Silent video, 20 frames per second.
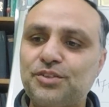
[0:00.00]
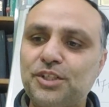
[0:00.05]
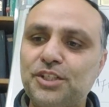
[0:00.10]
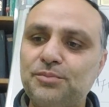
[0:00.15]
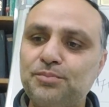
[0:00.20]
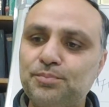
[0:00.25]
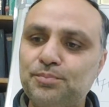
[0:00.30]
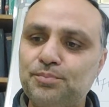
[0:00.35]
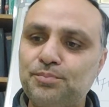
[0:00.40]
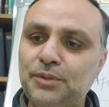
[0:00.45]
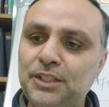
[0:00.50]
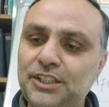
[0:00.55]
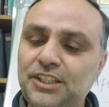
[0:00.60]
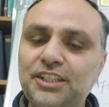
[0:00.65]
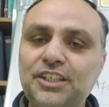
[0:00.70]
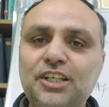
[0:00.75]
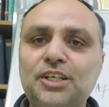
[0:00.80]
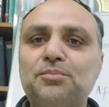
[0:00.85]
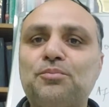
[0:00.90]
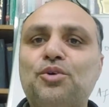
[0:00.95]

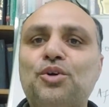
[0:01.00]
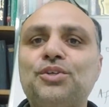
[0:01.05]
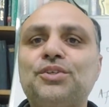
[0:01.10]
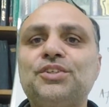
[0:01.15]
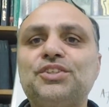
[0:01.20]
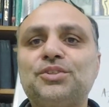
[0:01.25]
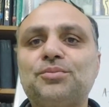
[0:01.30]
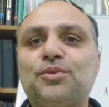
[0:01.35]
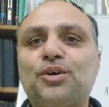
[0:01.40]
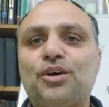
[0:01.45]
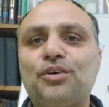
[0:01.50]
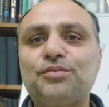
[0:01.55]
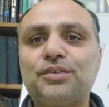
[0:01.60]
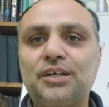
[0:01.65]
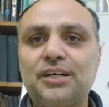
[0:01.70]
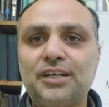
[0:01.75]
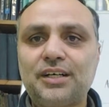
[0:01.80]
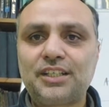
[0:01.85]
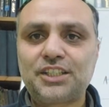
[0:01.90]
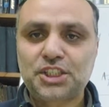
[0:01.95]
material monism
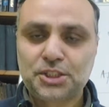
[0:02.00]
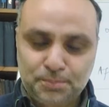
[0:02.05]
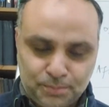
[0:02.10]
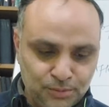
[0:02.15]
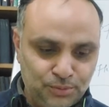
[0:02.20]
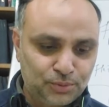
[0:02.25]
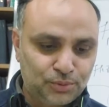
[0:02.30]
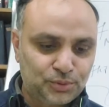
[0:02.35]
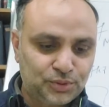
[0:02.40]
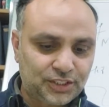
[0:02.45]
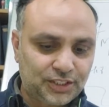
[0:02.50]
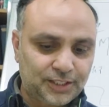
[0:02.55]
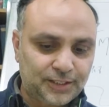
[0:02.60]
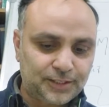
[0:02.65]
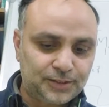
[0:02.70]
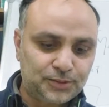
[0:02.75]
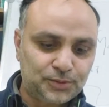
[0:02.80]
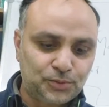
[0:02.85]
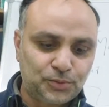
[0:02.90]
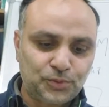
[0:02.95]
of Spinoza.
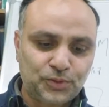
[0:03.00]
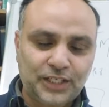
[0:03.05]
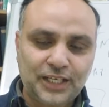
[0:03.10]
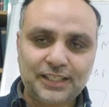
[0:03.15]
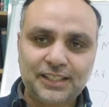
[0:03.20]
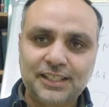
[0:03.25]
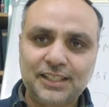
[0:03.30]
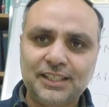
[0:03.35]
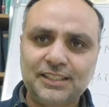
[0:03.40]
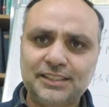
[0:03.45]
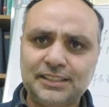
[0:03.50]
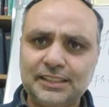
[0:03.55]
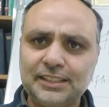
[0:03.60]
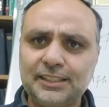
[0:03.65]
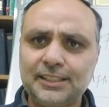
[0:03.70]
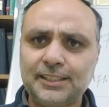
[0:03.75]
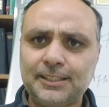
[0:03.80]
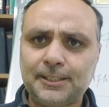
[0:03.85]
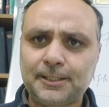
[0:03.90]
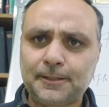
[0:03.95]
So you can
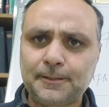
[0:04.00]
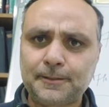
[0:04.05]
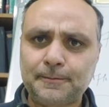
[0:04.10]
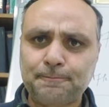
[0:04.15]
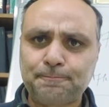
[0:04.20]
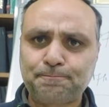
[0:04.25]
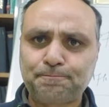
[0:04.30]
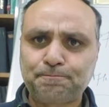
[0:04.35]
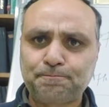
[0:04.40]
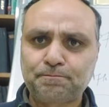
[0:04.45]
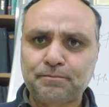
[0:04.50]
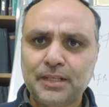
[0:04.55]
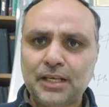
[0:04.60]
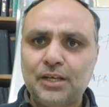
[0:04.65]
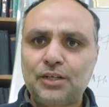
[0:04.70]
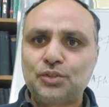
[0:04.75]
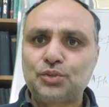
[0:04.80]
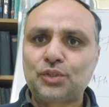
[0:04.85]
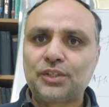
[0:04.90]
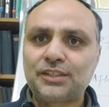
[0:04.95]
see it.
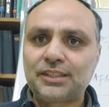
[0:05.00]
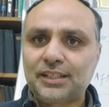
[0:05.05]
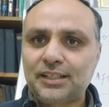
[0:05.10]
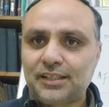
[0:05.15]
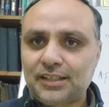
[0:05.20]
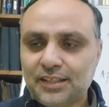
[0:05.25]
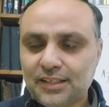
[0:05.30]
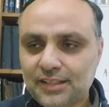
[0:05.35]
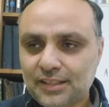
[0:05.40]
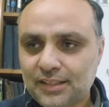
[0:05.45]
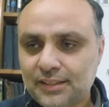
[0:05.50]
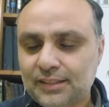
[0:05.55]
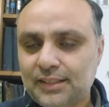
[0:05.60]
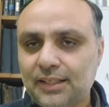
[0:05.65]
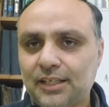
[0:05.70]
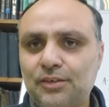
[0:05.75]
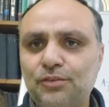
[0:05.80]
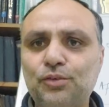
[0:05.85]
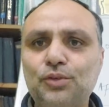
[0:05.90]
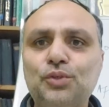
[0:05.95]
So in the
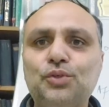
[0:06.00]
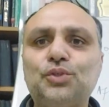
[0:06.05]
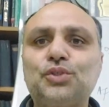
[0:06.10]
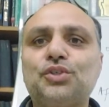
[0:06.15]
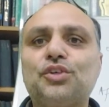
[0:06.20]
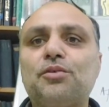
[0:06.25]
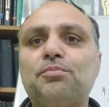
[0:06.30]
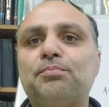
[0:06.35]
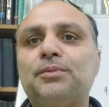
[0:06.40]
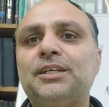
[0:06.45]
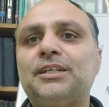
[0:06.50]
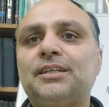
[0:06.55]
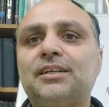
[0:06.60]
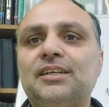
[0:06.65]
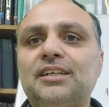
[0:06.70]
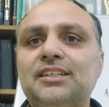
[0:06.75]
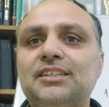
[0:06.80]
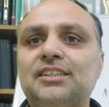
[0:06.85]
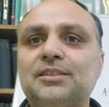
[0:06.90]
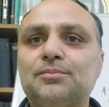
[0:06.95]
evolution of
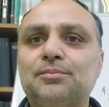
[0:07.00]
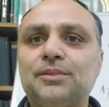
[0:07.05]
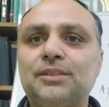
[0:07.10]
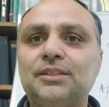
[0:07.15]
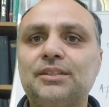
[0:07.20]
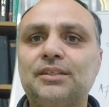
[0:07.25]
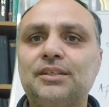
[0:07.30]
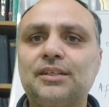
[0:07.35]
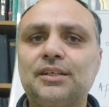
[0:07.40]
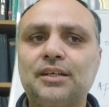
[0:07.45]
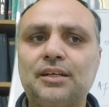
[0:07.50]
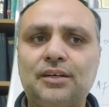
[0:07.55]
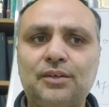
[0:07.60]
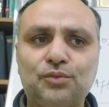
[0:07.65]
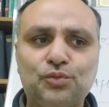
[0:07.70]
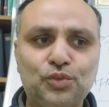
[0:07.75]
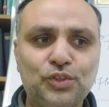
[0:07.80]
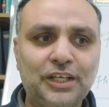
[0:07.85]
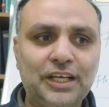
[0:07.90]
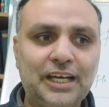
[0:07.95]
materialism,
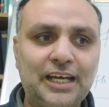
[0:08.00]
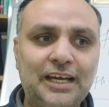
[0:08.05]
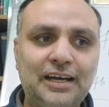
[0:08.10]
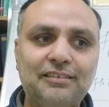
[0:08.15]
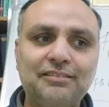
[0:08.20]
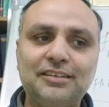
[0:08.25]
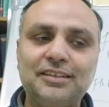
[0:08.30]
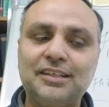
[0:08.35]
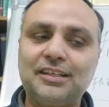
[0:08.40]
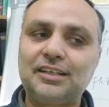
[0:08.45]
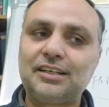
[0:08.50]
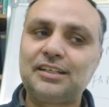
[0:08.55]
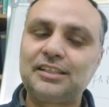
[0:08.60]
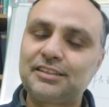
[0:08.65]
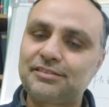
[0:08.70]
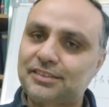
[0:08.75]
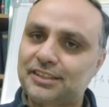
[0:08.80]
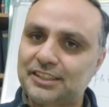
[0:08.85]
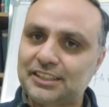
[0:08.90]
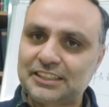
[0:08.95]
we have
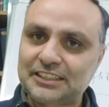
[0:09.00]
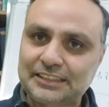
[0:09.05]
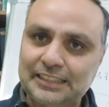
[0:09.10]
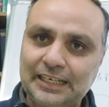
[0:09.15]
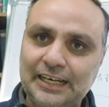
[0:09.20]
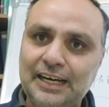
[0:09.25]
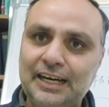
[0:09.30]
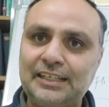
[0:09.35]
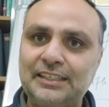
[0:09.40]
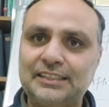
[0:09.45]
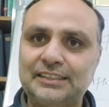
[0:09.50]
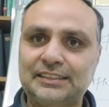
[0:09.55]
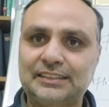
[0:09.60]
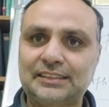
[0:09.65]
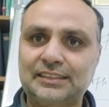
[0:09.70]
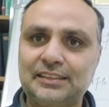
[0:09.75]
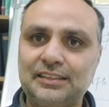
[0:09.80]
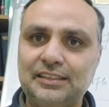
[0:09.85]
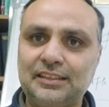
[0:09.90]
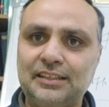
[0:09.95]
different strands,
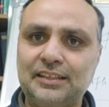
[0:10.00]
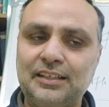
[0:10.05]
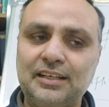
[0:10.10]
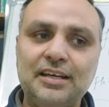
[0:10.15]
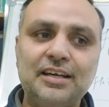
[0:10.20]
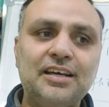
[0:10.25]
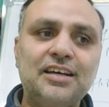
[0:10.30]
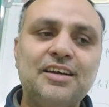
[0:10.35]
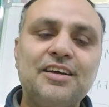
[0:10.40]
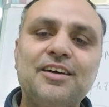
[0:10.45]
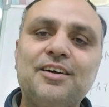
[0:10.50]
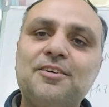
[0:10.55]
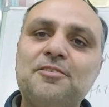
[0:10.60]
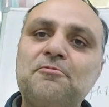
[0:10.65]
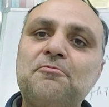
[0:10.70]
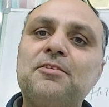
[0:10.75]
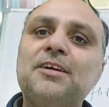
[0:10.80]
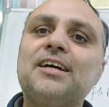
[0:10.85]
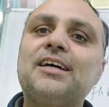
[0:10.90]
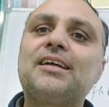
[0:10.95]

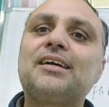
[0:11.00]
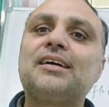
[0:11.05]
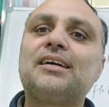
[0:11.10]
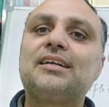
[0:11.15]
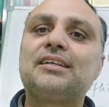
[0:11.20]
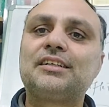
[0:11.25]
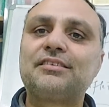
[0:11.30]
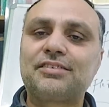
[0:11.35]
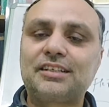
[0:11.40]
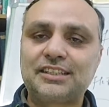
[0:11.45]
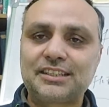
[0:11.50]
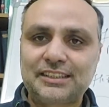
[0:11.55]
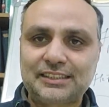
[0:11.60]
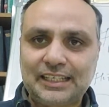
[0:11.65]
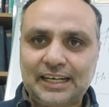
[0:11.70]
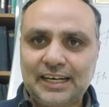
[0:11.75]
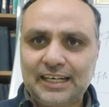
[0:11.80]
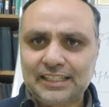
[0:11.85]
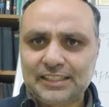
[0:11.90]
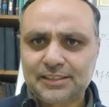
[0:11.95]
where different
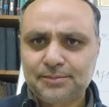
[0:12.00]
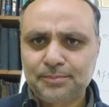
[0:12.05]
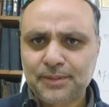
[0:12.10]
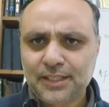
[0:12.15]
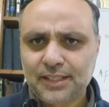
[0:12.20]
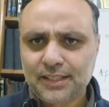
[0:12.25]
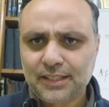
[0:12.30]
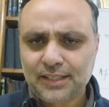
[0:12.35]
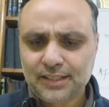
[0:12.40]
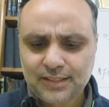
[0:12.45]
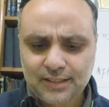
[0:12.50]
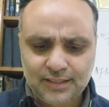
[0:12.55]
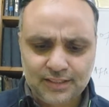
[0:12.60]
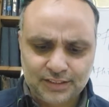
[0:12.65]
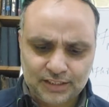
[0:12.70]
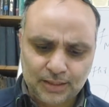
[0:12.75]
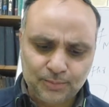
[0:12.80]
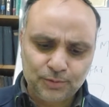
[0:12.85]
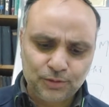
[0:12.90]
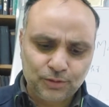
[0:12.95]
strands may
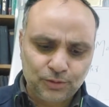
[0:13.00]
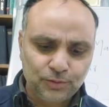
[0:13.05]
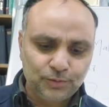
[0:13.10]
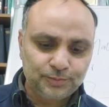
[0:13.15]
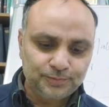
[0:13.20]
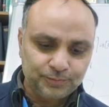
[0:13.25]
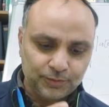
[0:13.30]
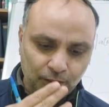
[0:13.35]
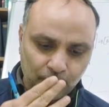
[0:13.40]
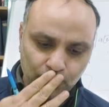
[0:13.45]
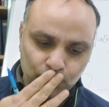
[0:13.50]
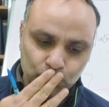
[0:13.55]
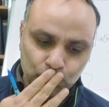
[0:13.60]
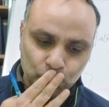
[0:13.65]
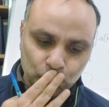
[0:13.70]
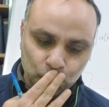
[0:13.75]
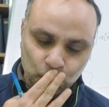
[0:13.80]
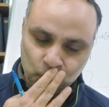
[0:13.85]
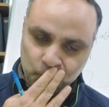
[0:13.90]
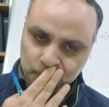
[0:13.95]
somehow
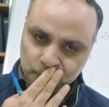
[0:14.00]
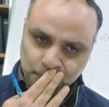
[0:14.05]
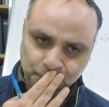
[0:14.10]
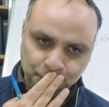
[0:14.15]
also